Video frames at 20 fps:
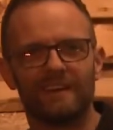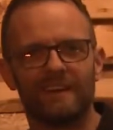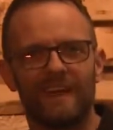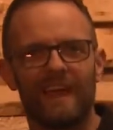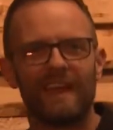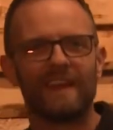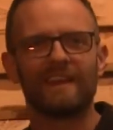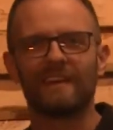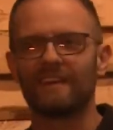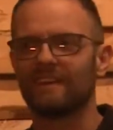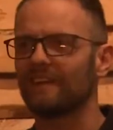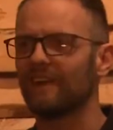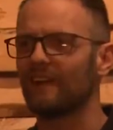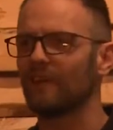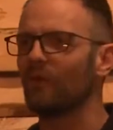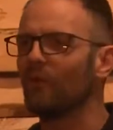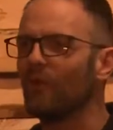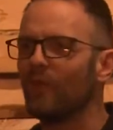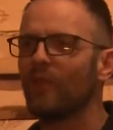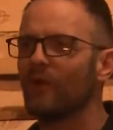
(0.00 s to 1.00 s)
and
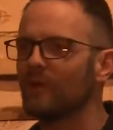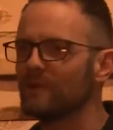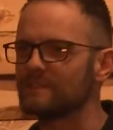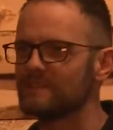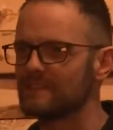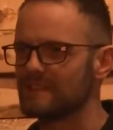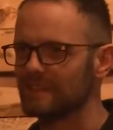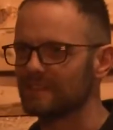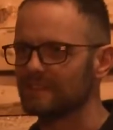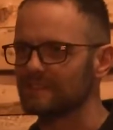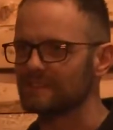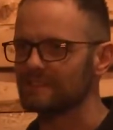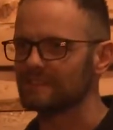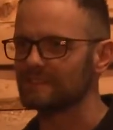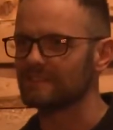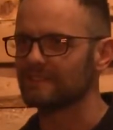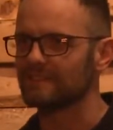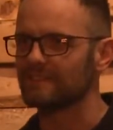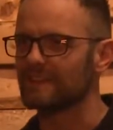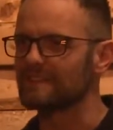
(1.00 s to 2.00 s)
all those things.
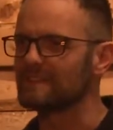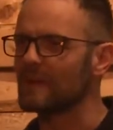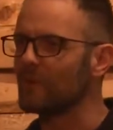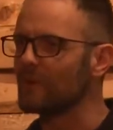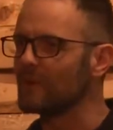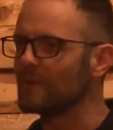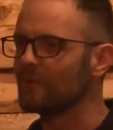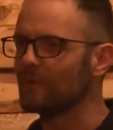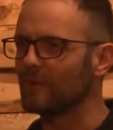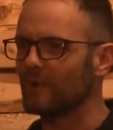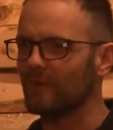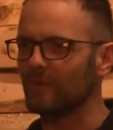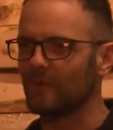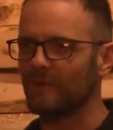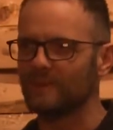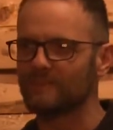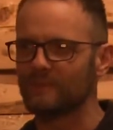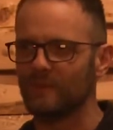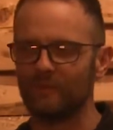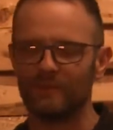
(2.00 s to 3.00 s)
That's how we
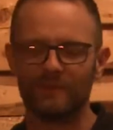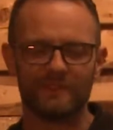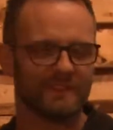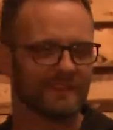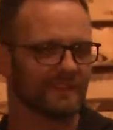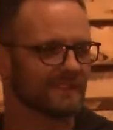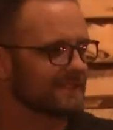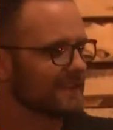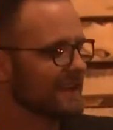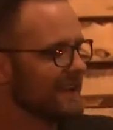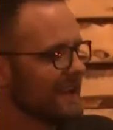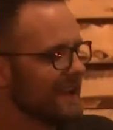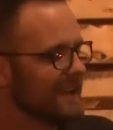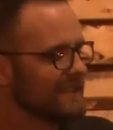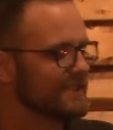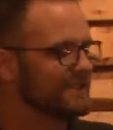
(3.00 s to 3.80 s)
attribute things. So